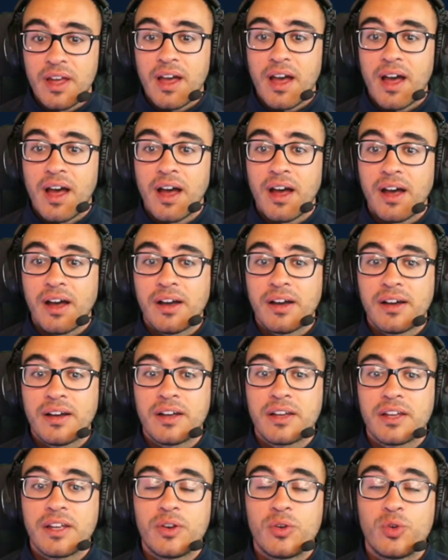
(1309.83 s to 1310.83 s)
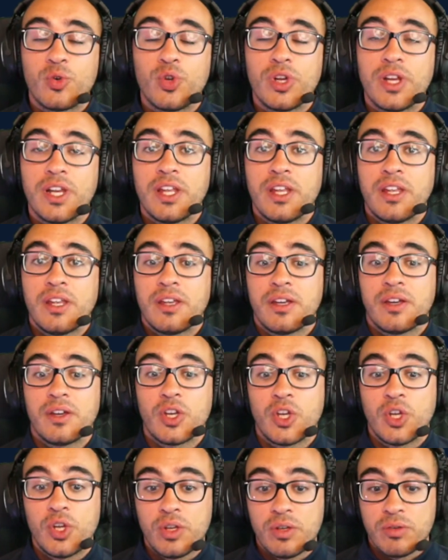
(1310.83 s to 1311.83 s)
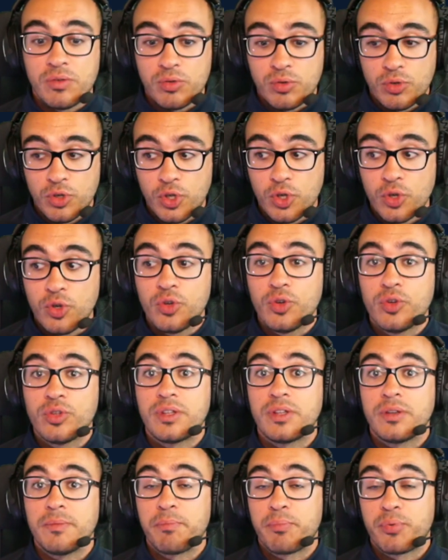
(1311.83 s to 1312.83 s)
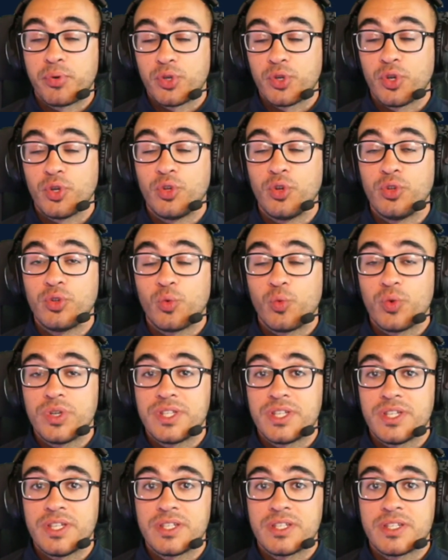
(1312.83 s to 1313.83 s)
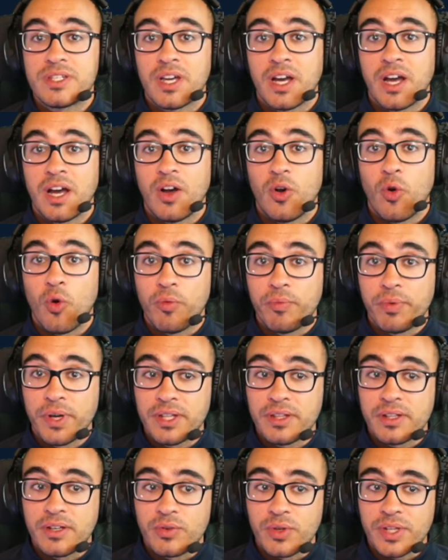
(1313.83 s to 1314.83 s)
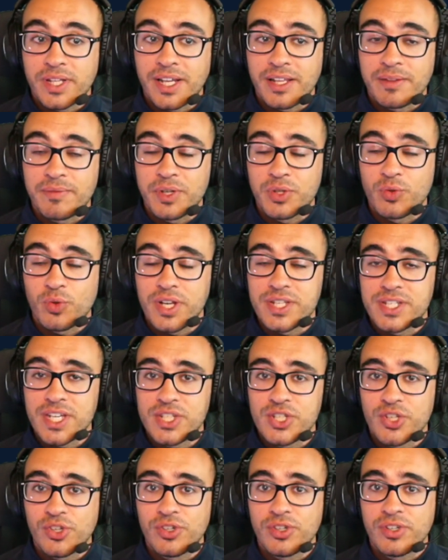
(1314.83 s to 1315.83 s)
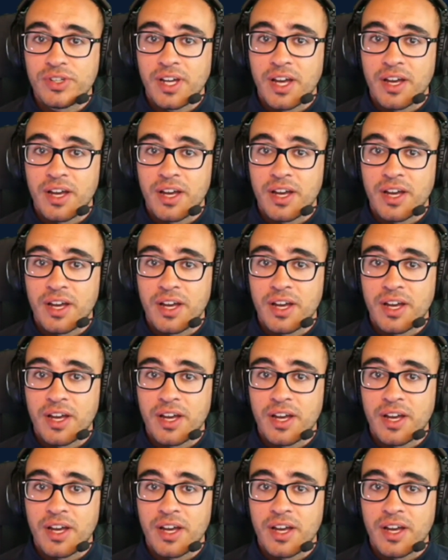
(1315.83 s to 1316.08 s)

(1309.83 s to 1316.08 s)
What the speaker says: a really good product, which is oVirt, Red Hat virtualization,